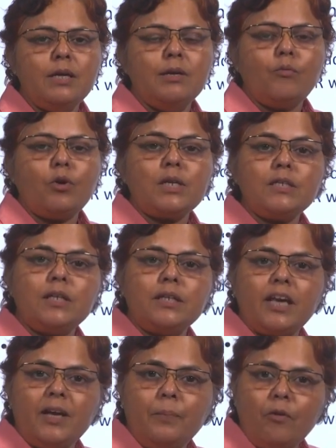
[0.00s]
what is the
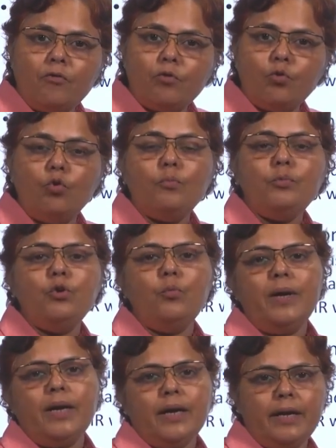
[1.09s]
type of room you
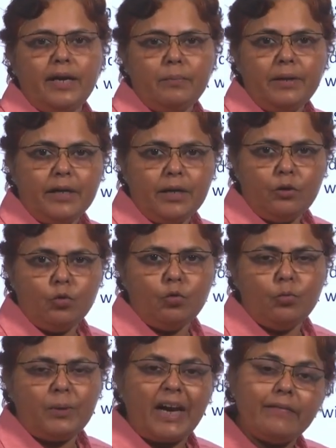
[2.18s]
may get admitted to,
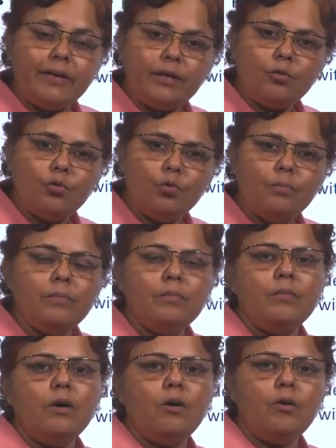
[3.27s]
private room
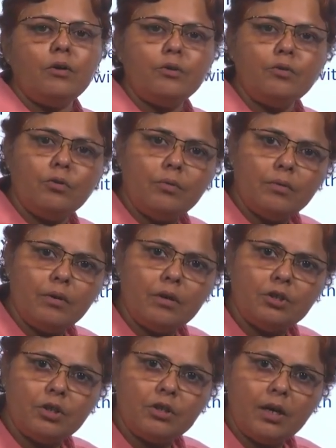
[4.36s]
or
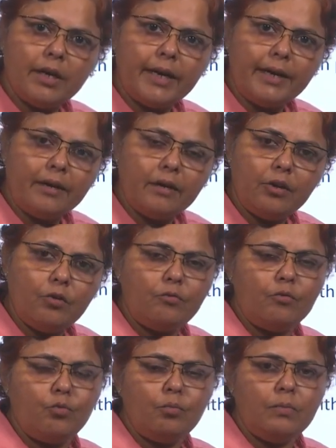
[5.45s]
general category of
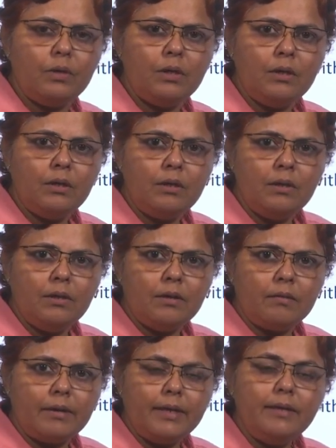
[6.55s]
room,
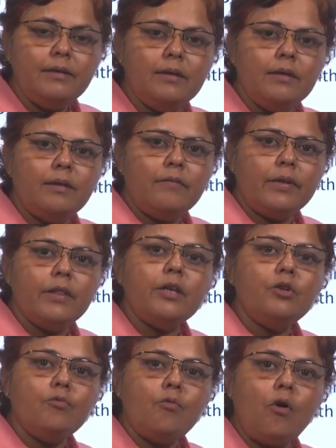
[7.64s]
right? Whether
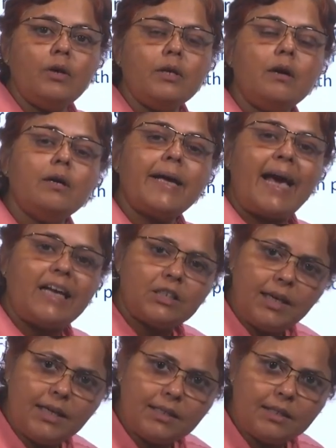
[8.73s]
you want a
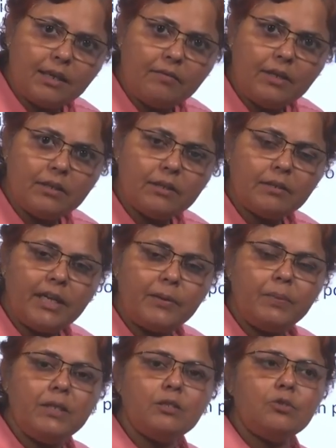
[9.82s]
cashless service, that
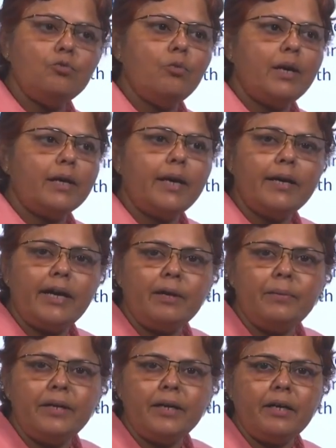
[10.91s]
means you get
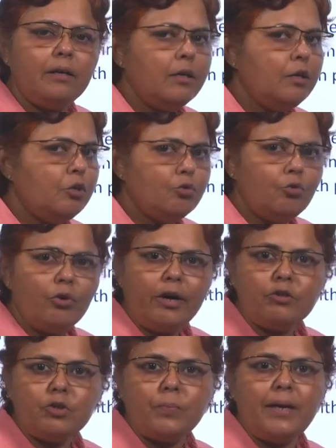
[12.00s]
admitted, you don't have
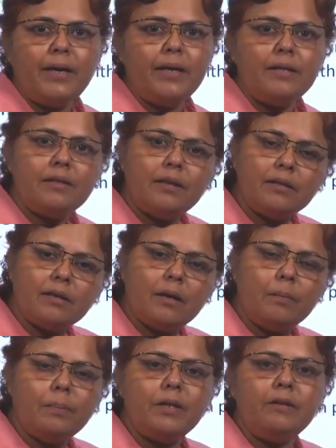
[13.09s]
to spend anything, the
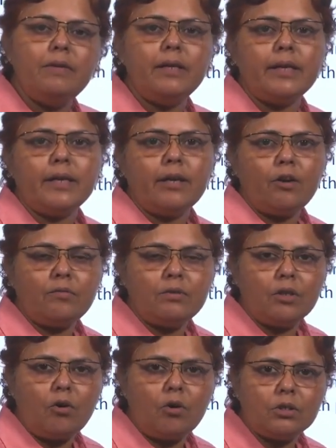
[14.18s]
company will take care of the
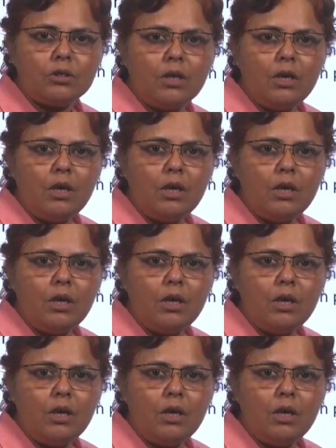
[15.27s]
cost,